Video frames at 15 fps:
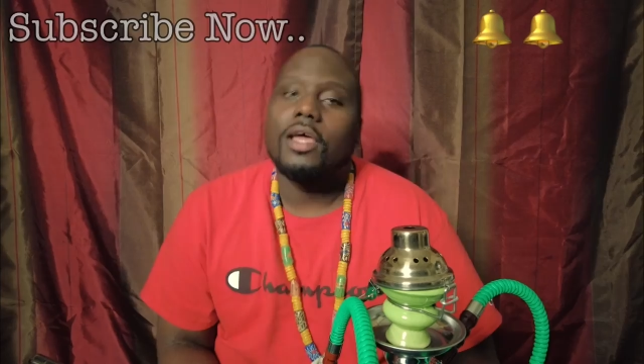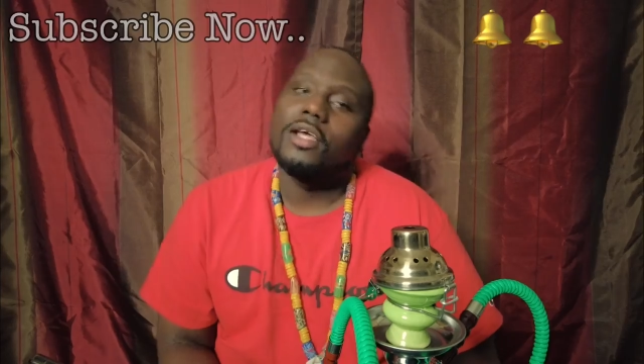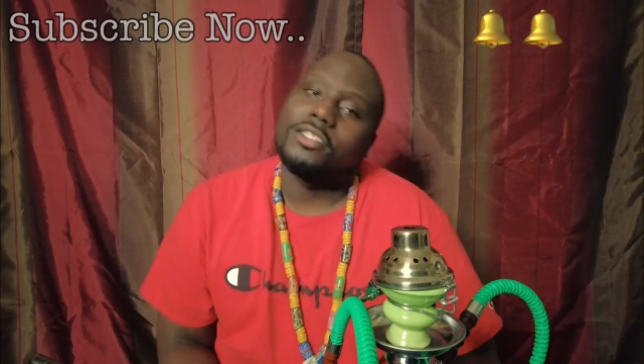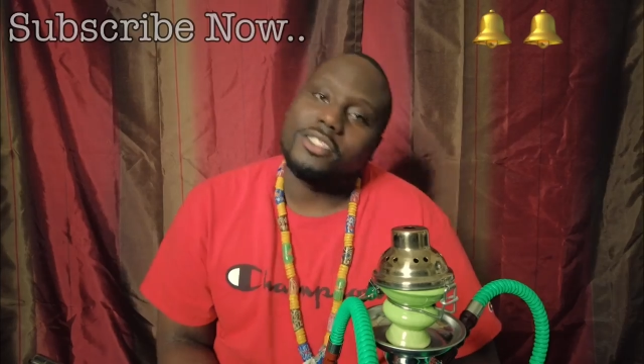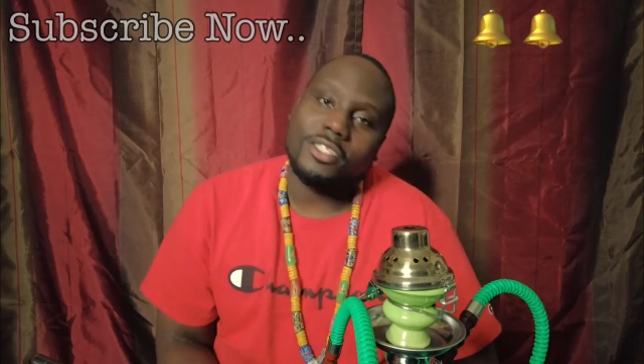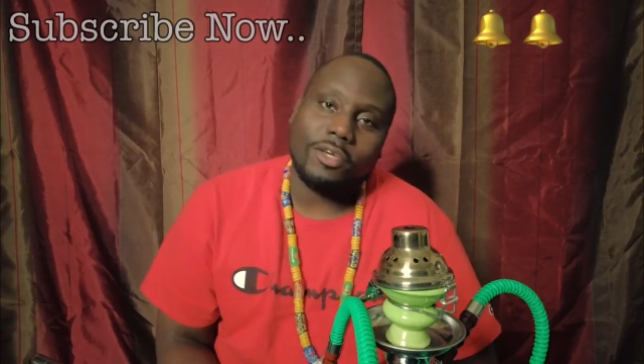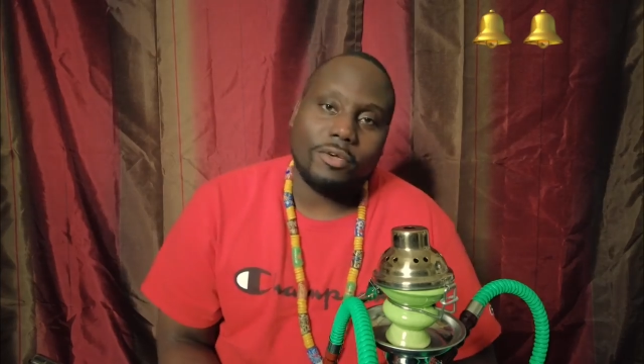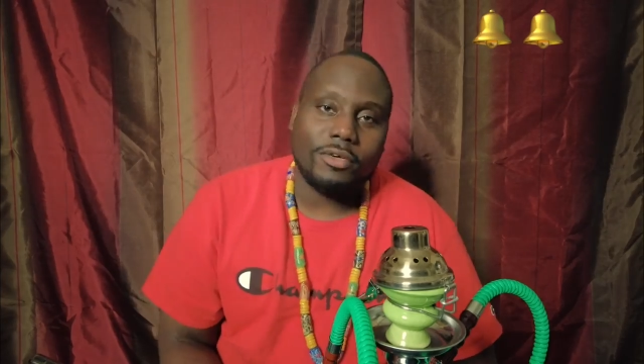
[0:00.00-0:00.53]

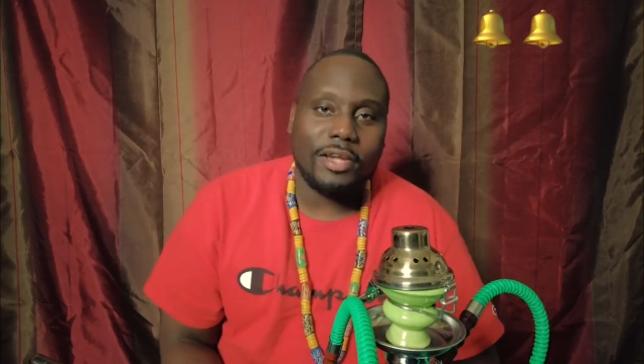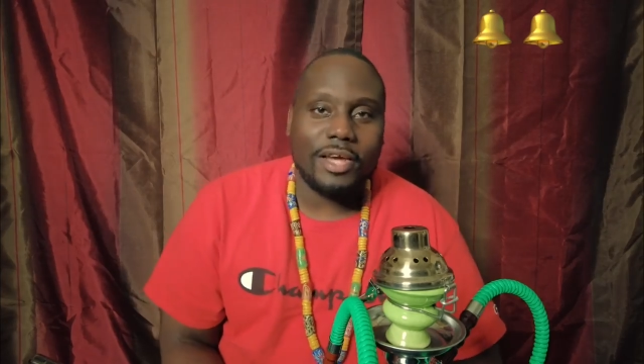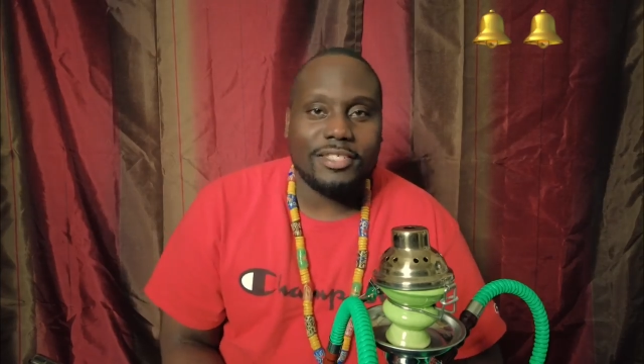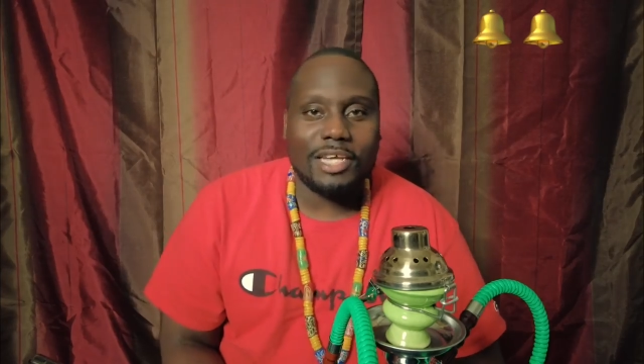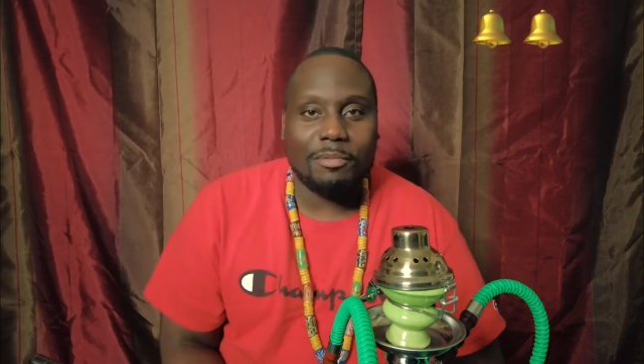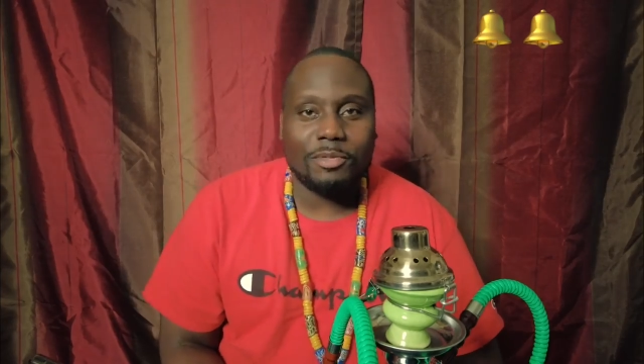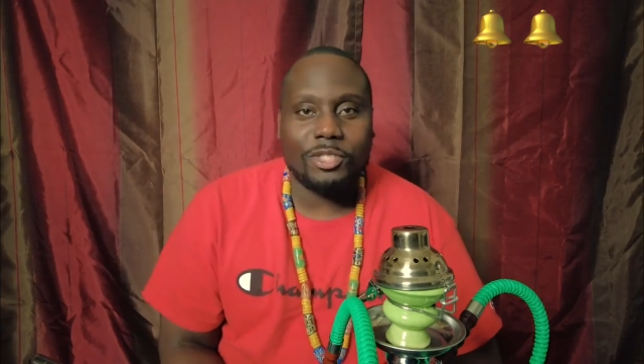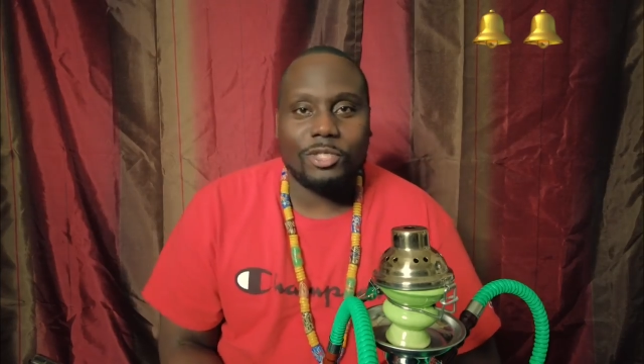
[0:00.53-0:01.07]
See you on the next
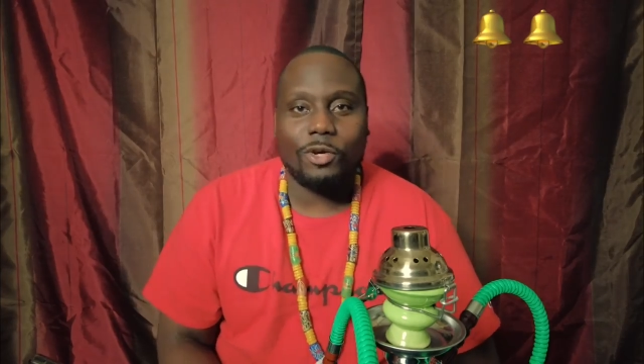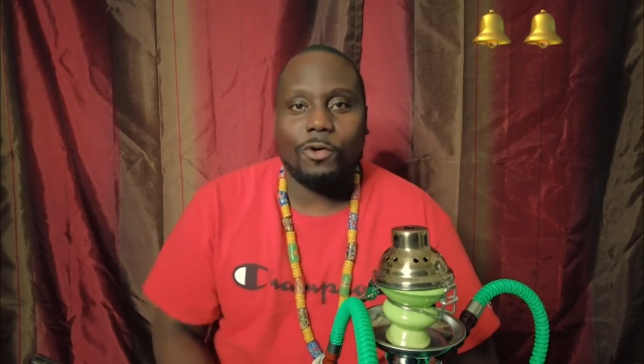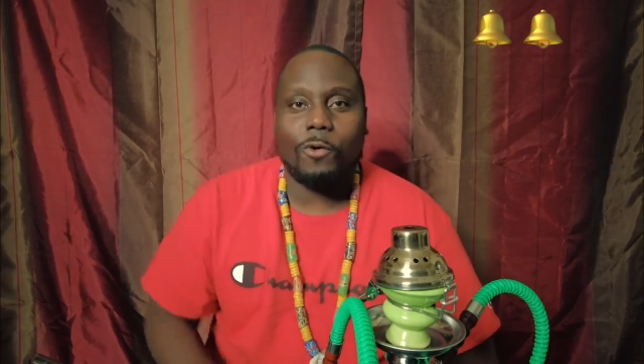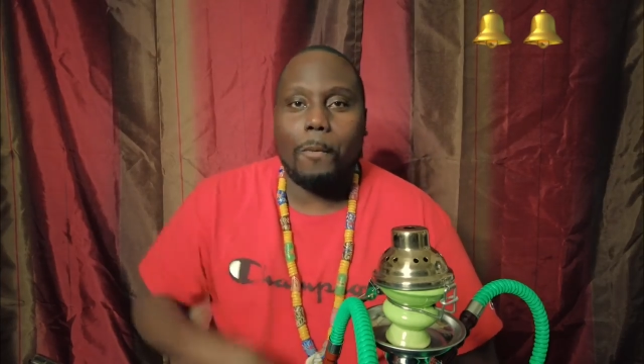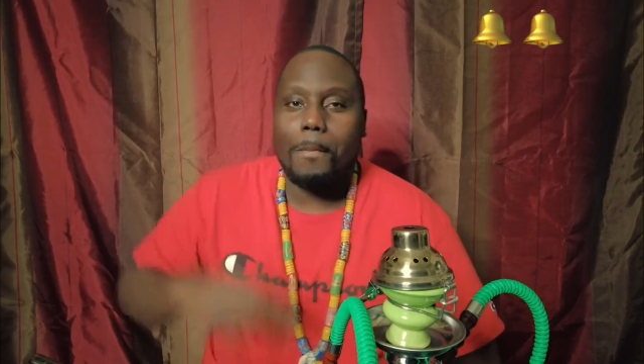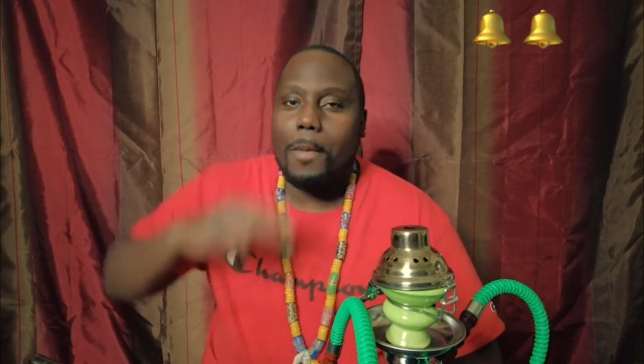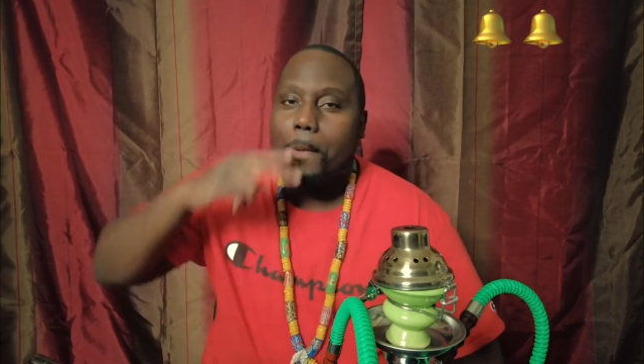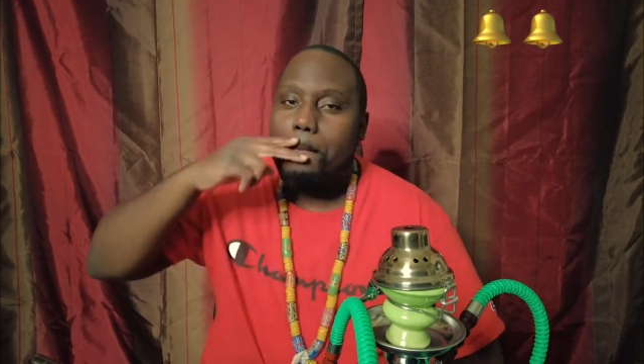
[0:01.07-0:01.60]

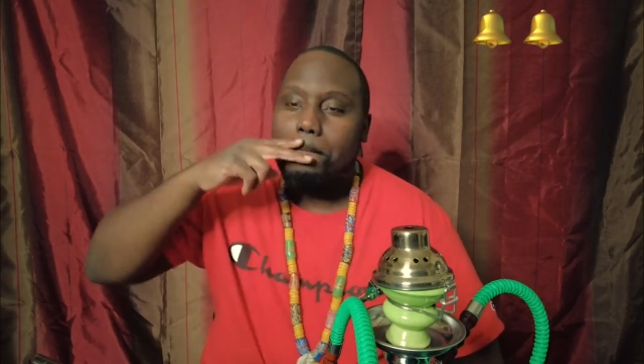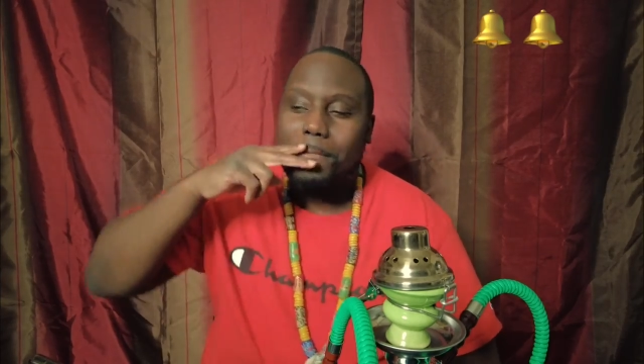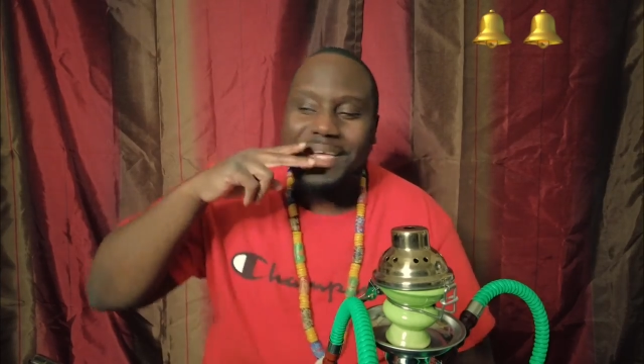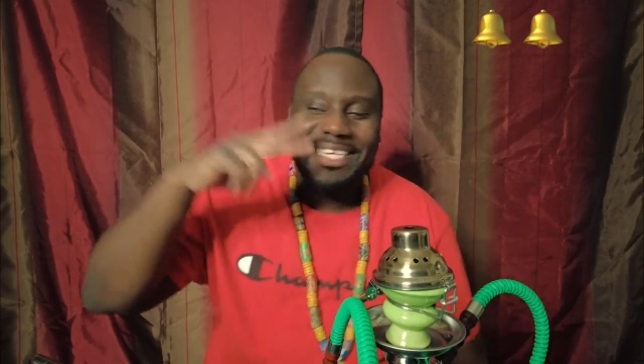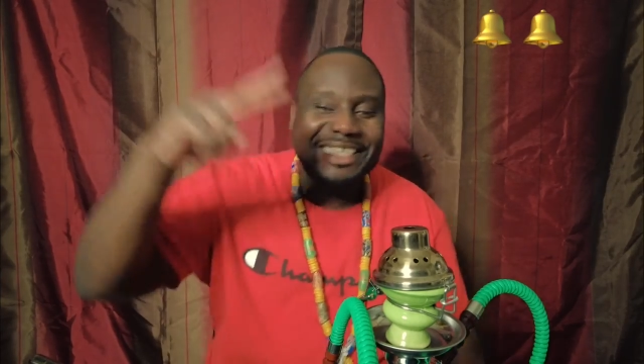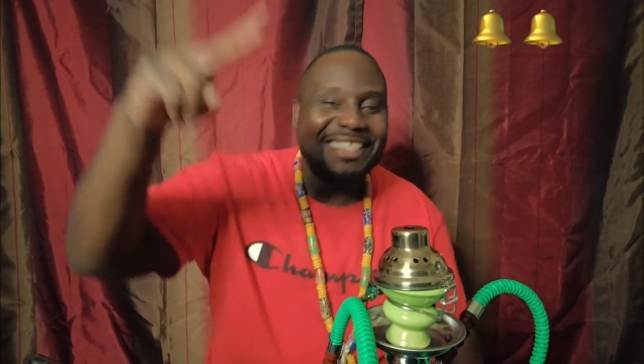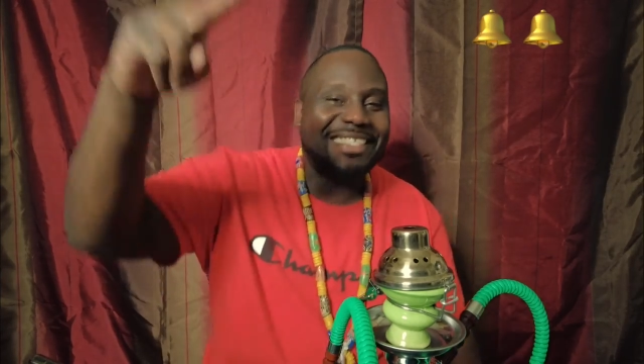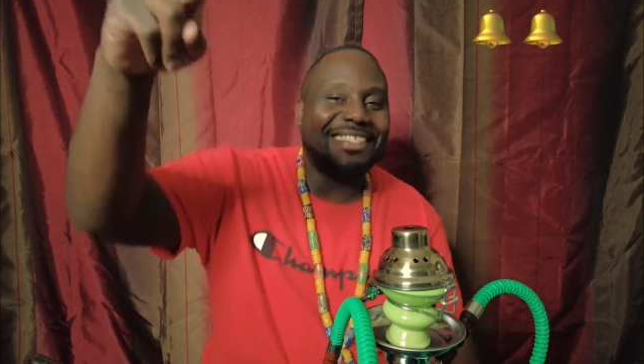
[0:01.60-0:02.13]
episode.
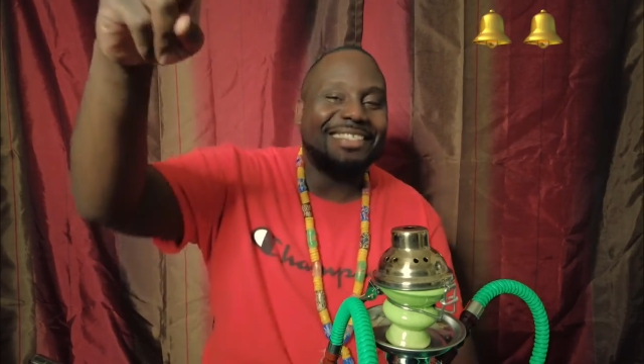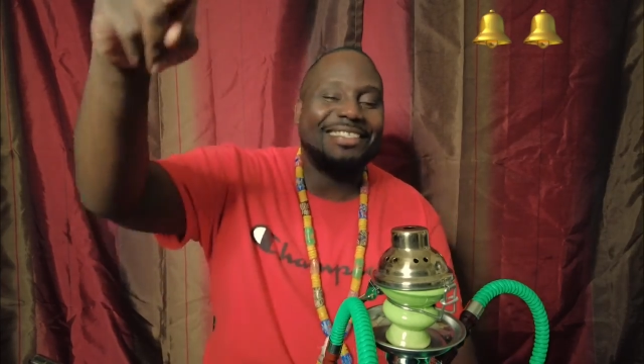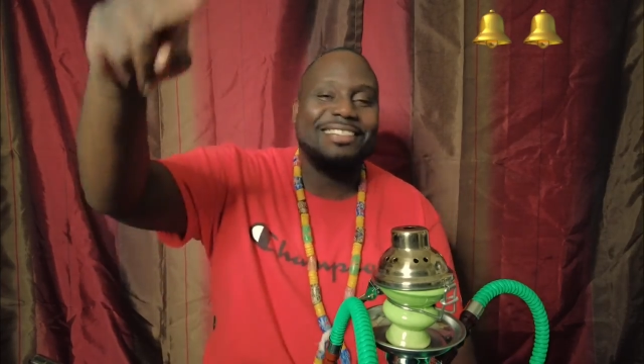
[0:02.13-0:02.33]
Peace.